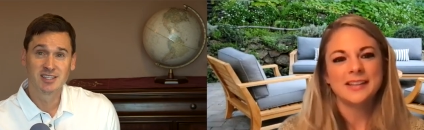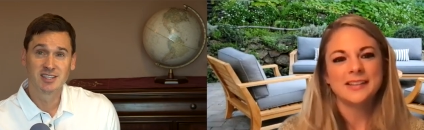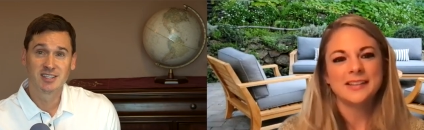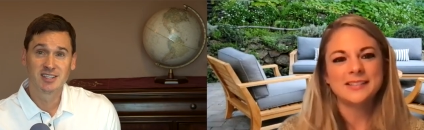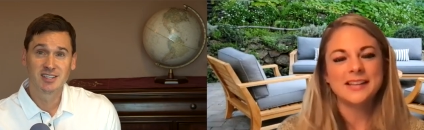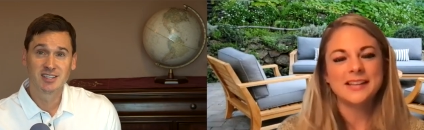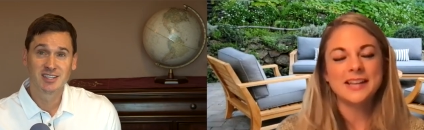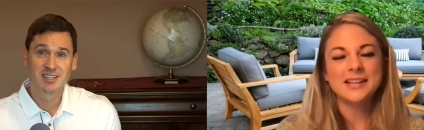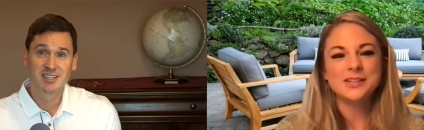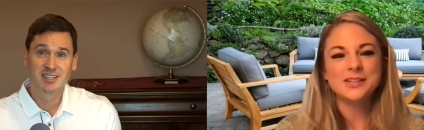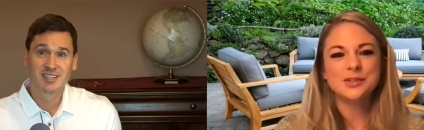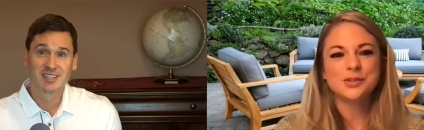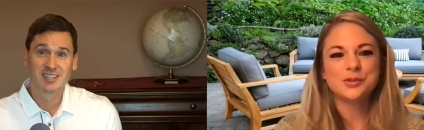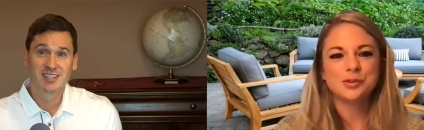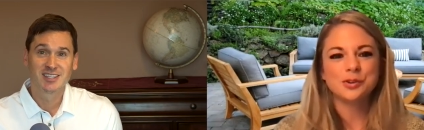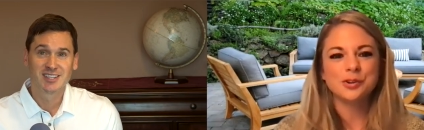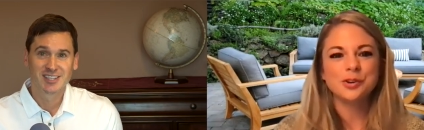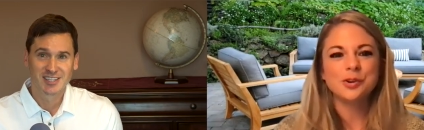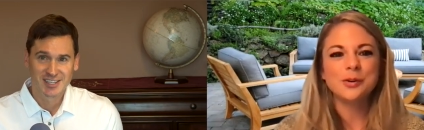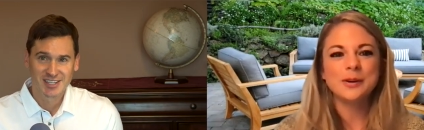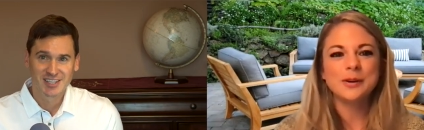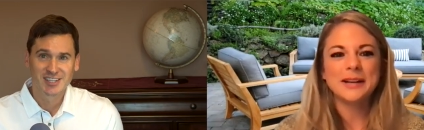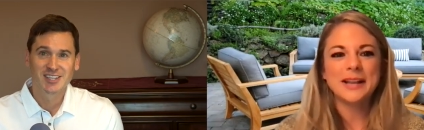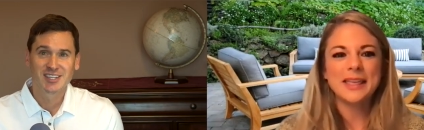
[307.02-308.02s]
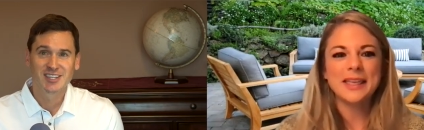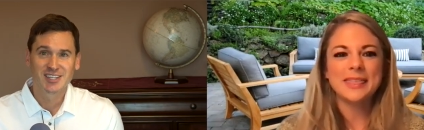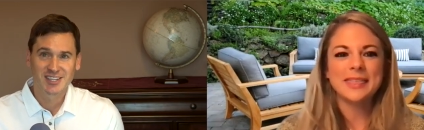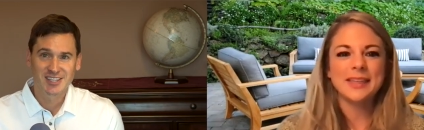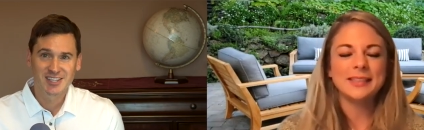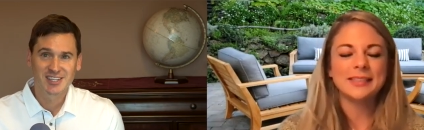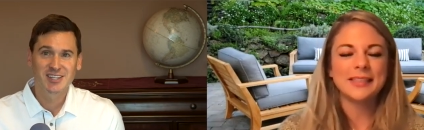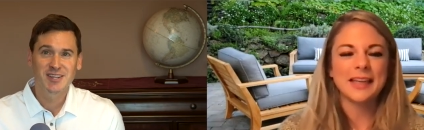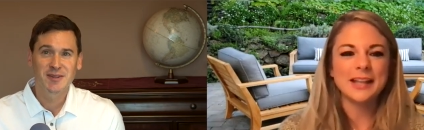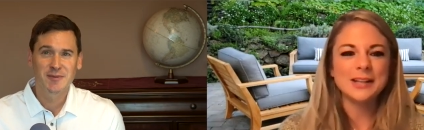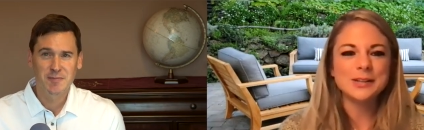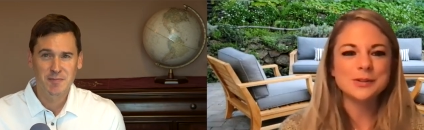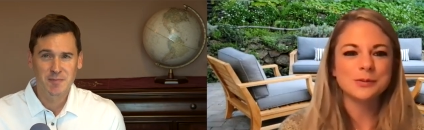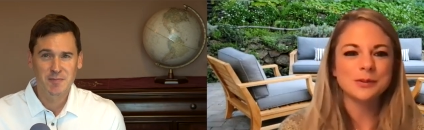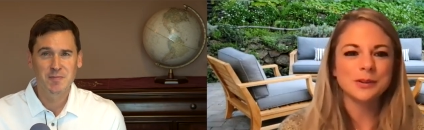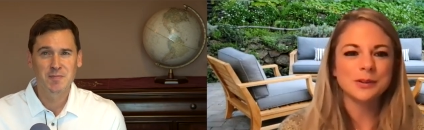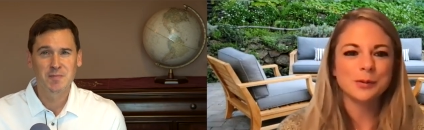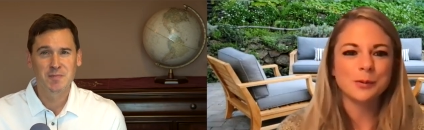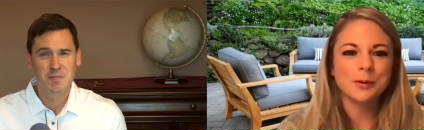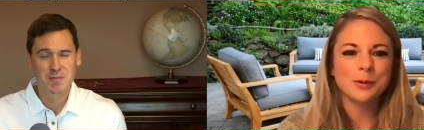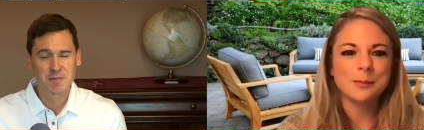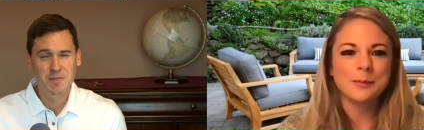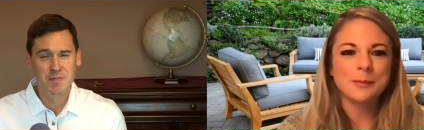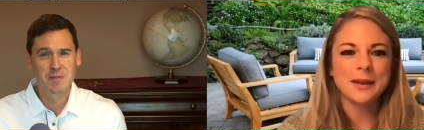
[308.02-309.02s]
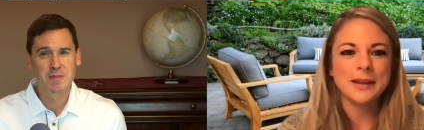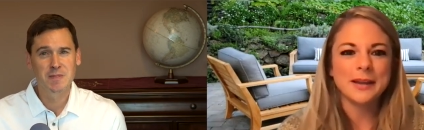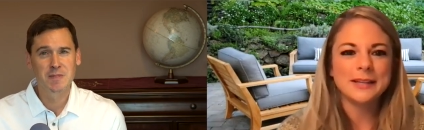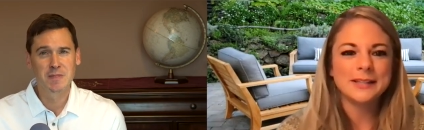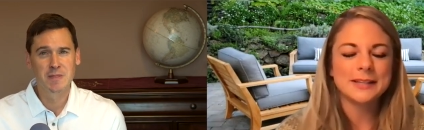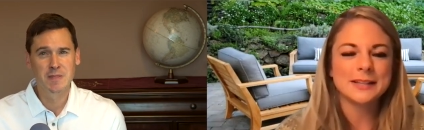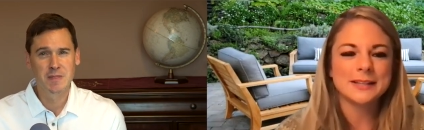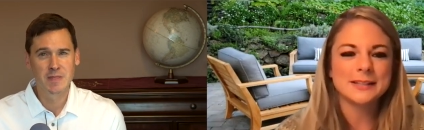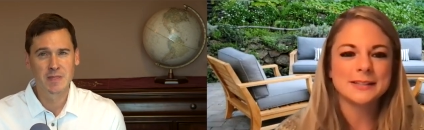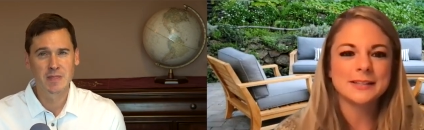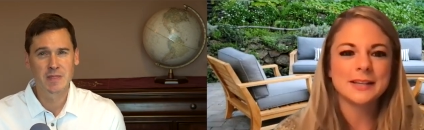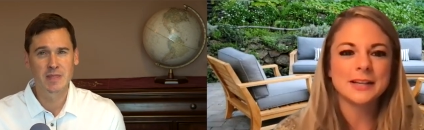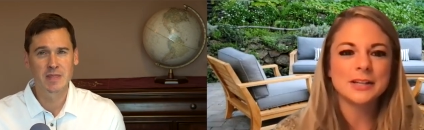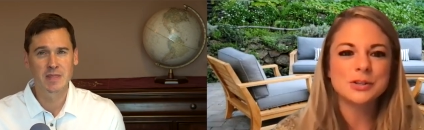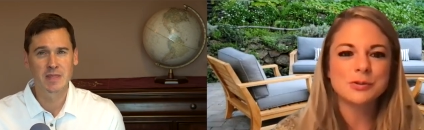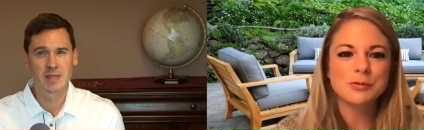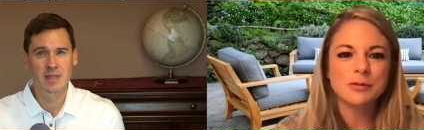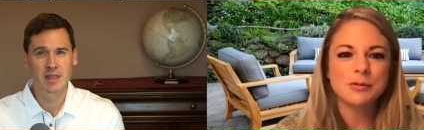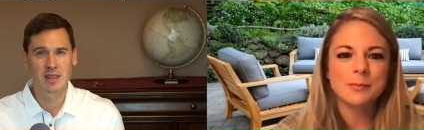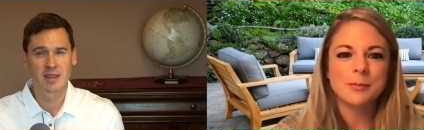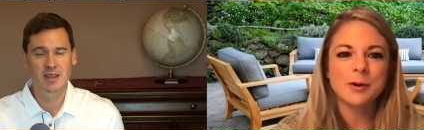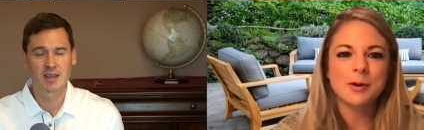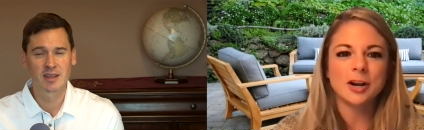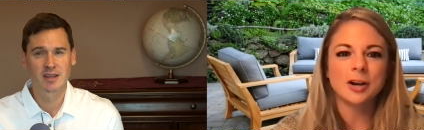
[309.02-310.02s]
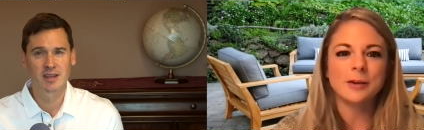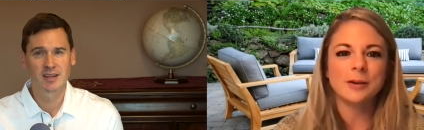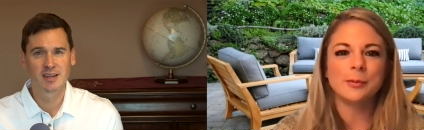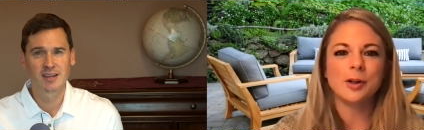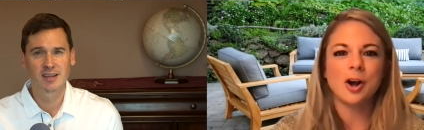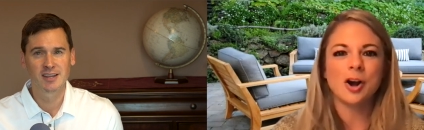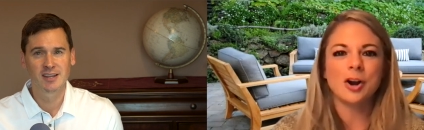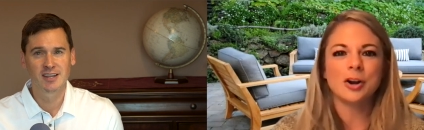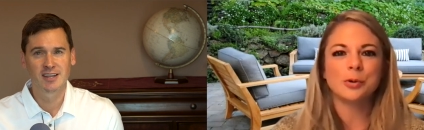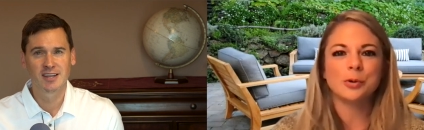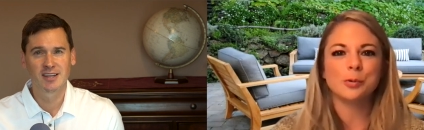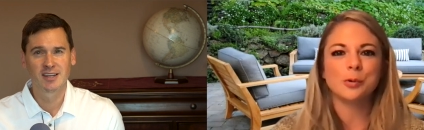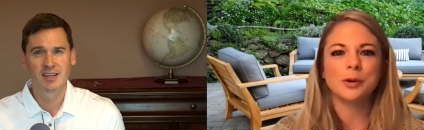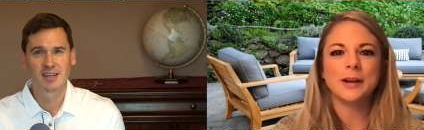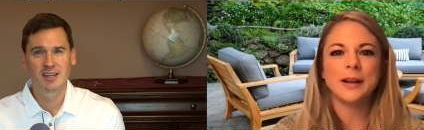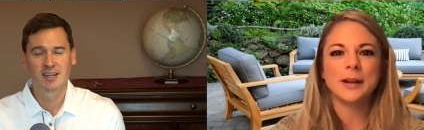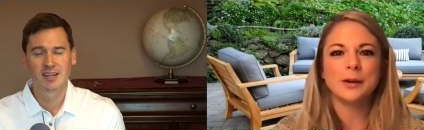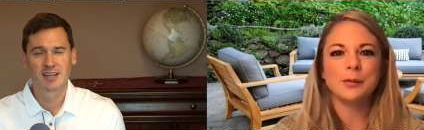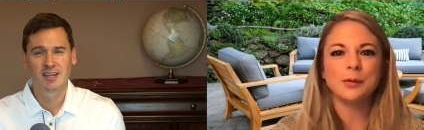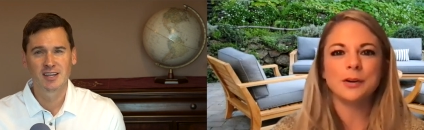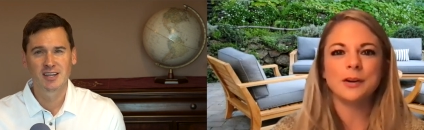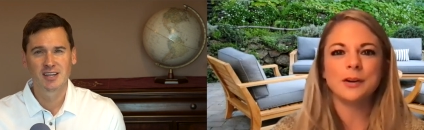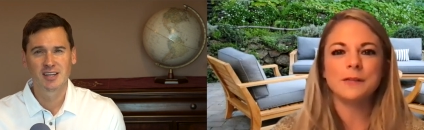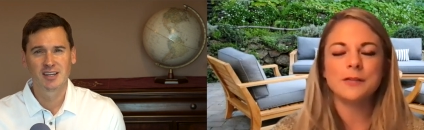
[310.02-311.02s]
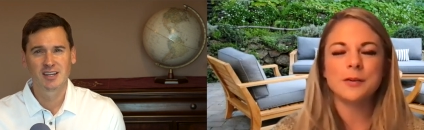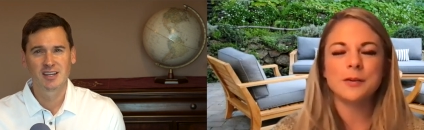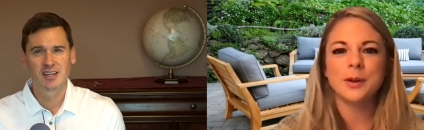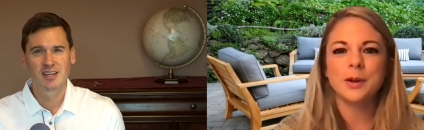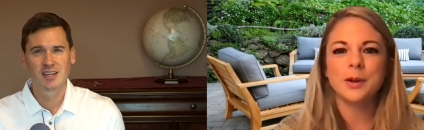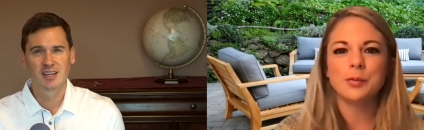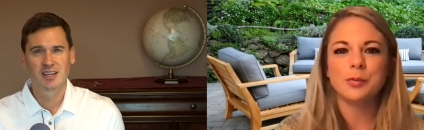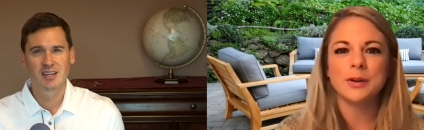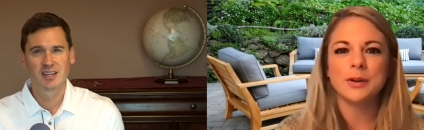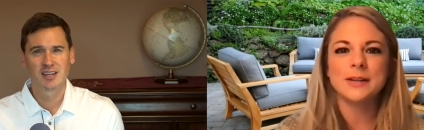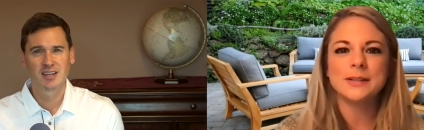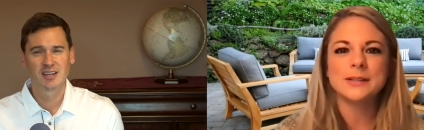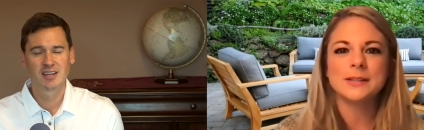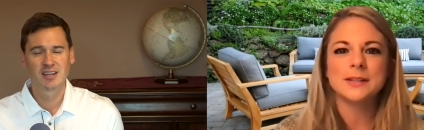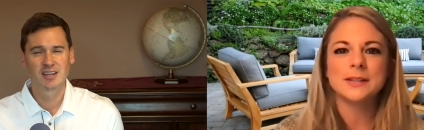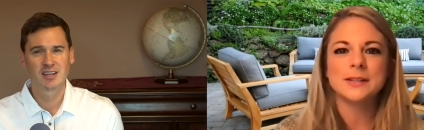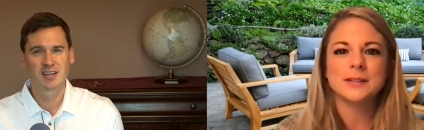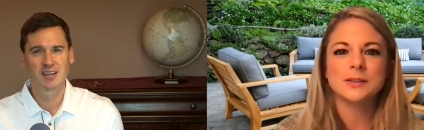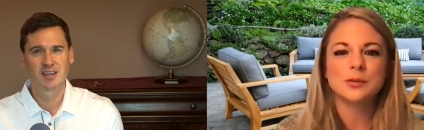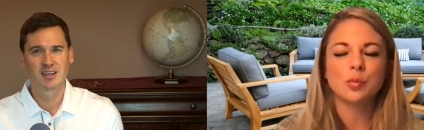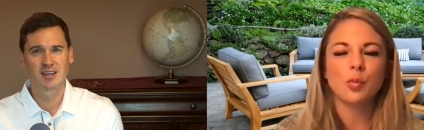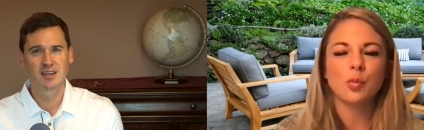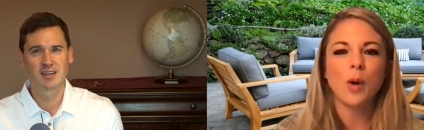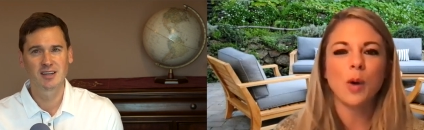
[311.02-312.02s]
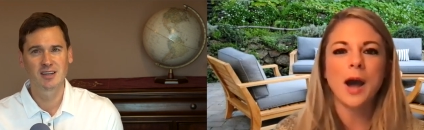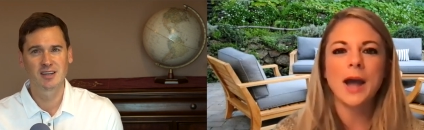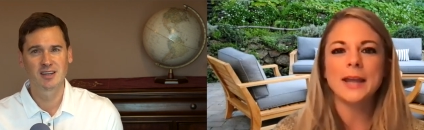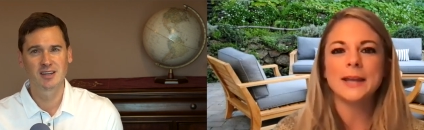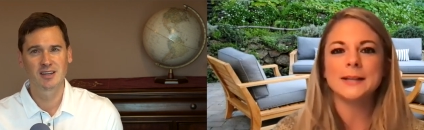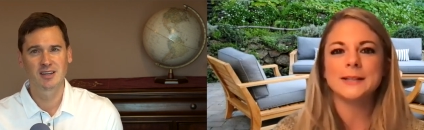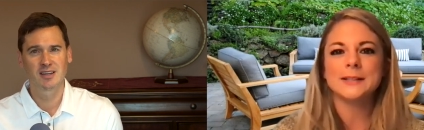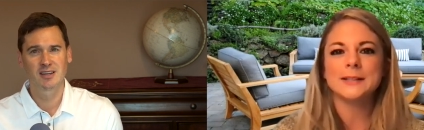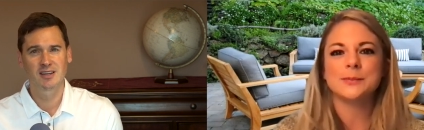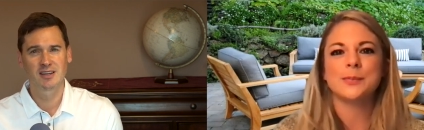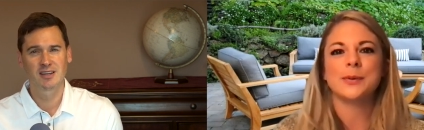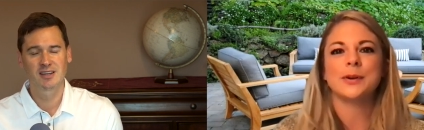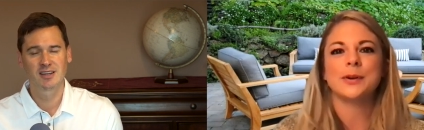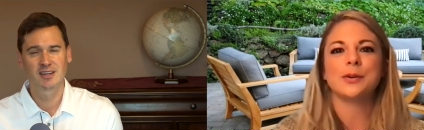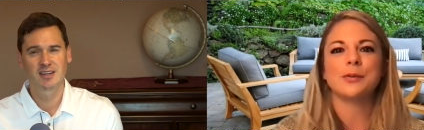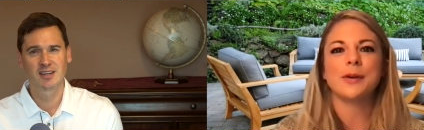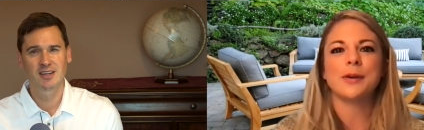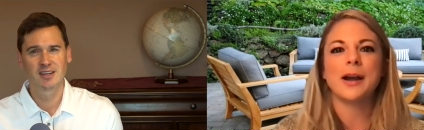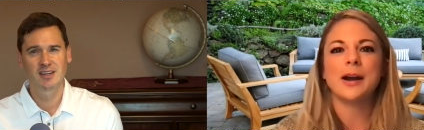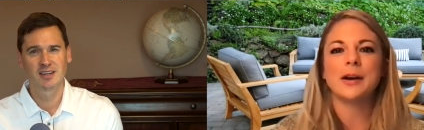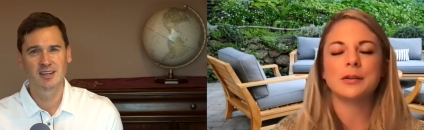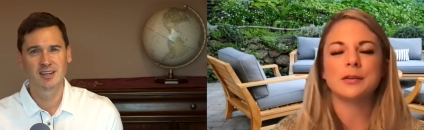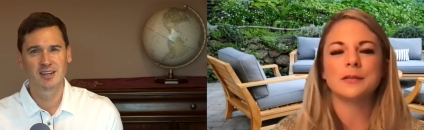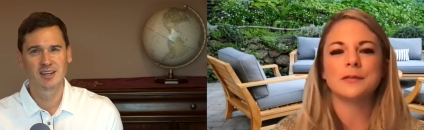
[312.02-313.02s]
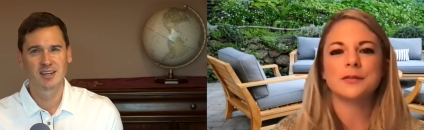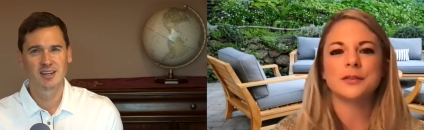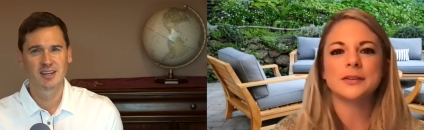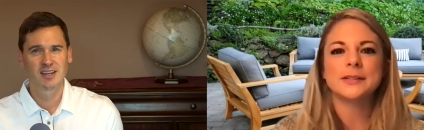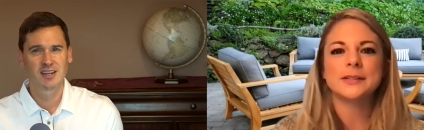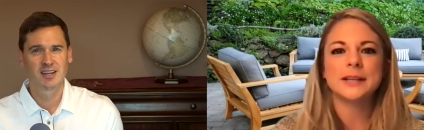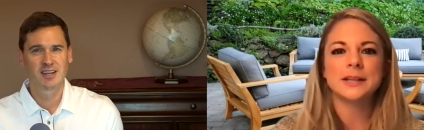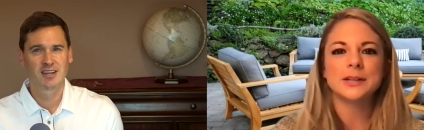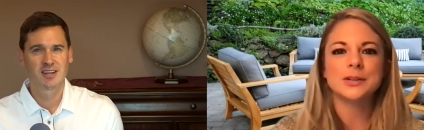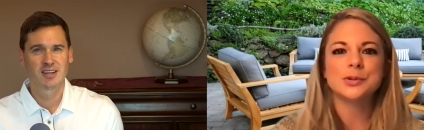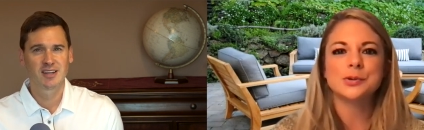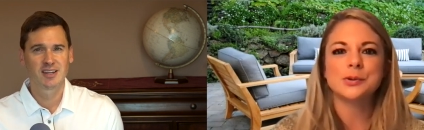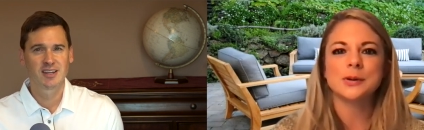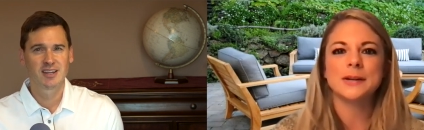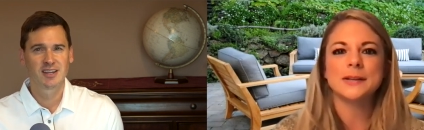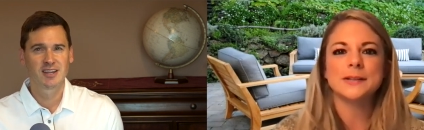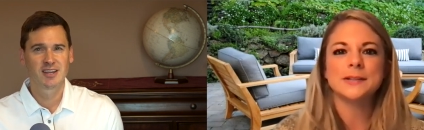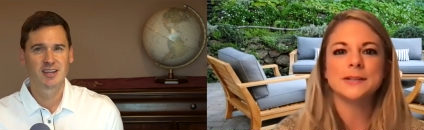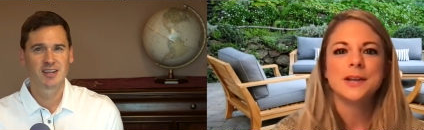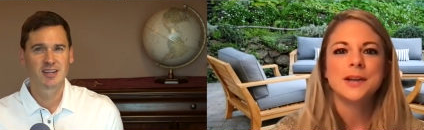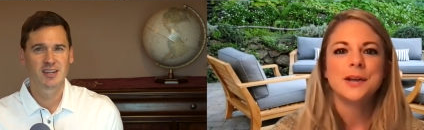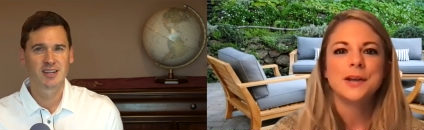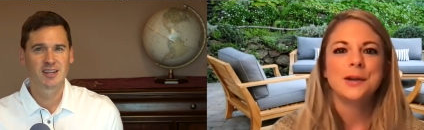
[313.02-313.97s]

Speaker 1: It's true, and I think that's really what makes it such a remarkable hardwood, and one of the big reasons why it's been around for centuries.